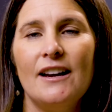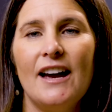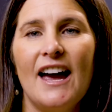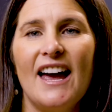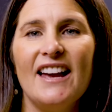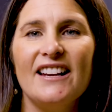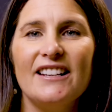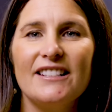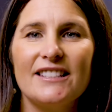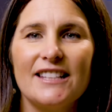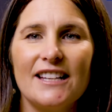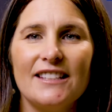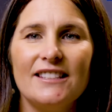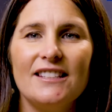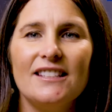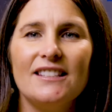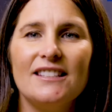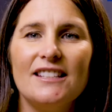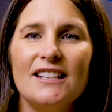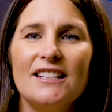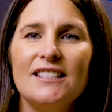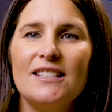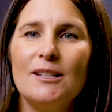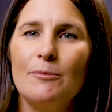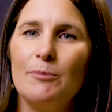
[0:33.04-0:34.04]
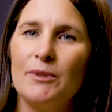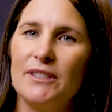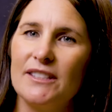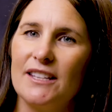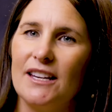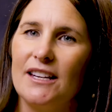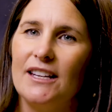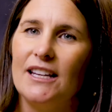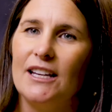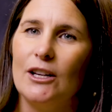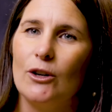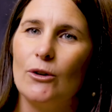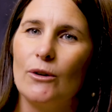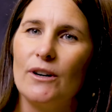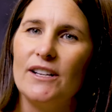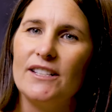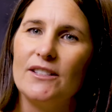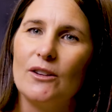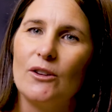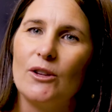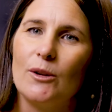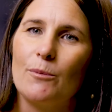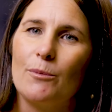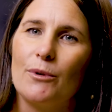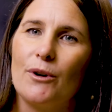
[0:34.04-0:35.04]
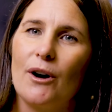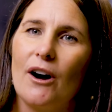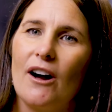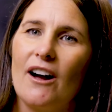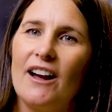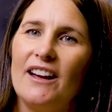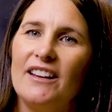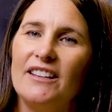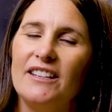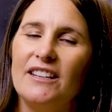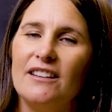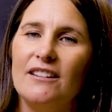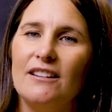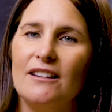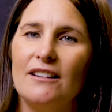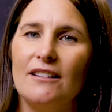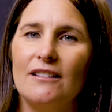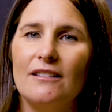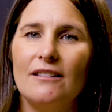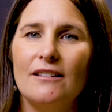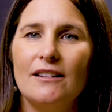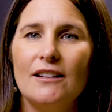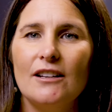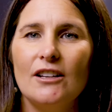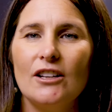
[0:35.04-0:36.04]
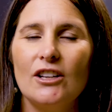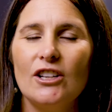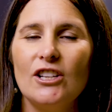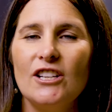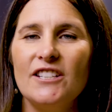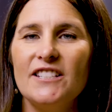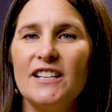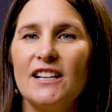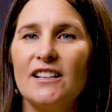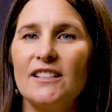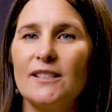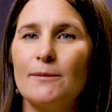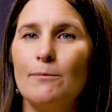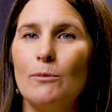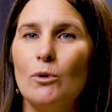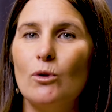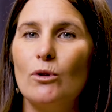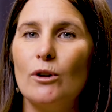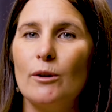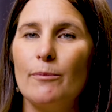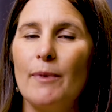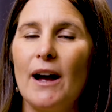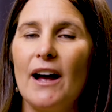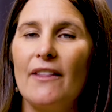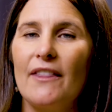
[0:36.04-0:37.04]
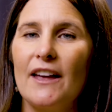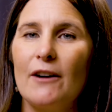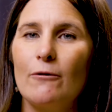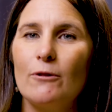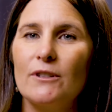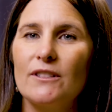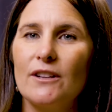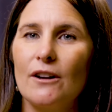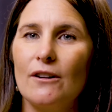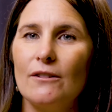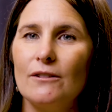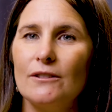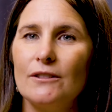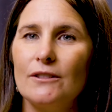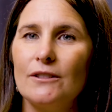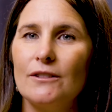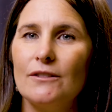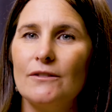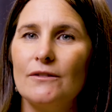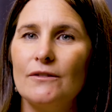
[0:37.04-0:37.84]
Angus, that's a 60% increase on the prior year. Can you tell us more about that result?